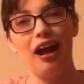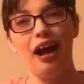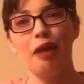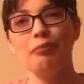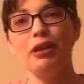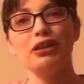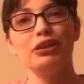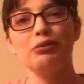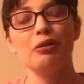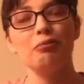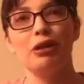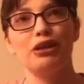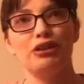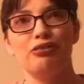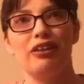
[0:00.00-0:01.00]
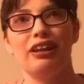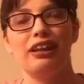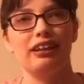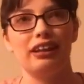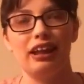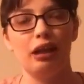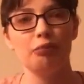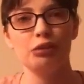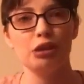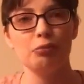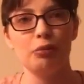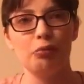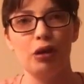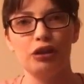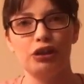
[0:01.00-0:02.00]
I'm not doing much of anything. I've
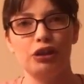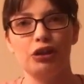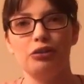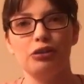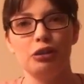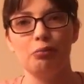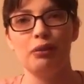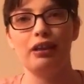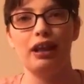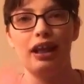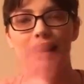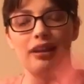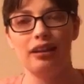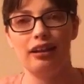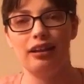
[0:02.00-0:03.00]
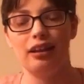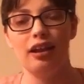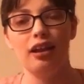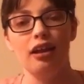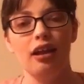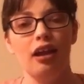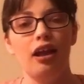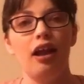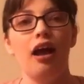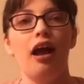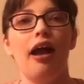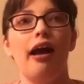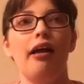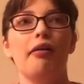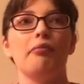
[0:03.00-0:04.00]
just been watching YouTube and editing.
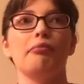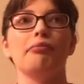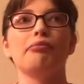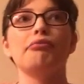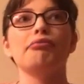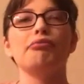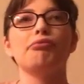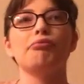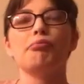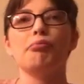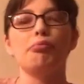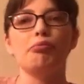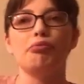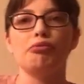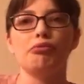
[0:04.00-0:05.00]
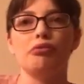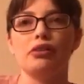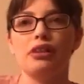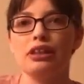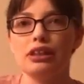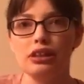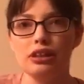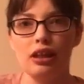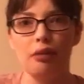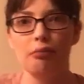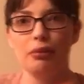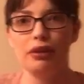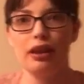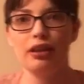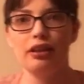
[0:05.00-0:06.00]
Um, this
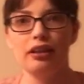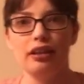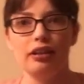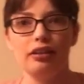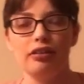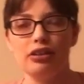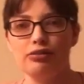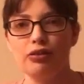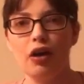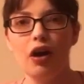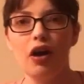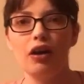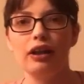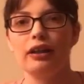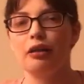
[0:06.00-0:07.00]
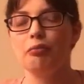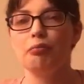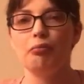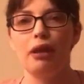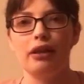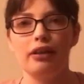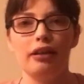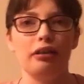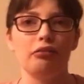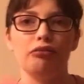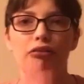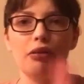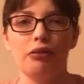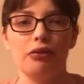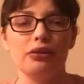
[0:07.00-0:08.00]
I've been editing this vlog, and I'm editing
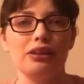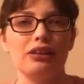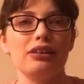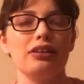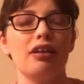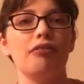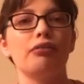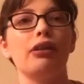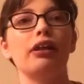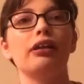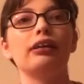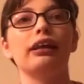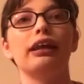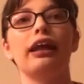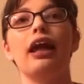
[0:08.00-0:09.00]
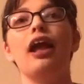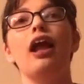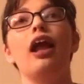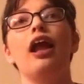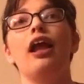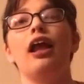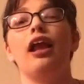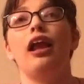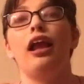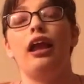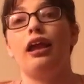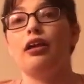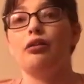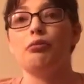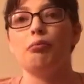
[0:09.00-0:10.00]
photos and stuff currently,
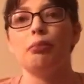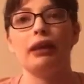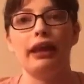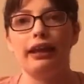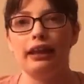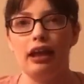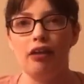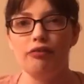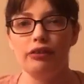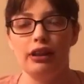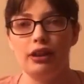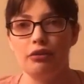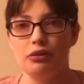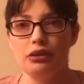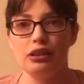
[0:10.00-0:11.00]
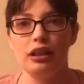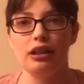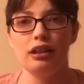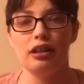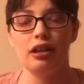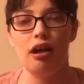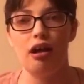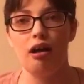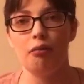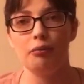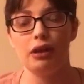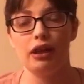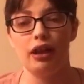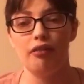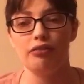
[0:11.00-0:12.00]
and planning out videos um,
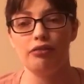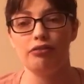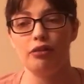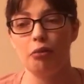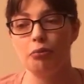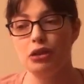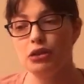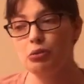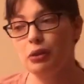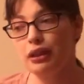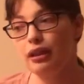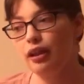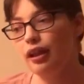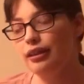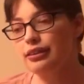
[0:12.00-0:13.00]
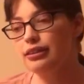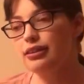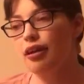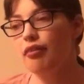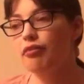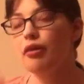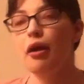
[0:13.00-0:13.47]
that I have to film this week and stuff.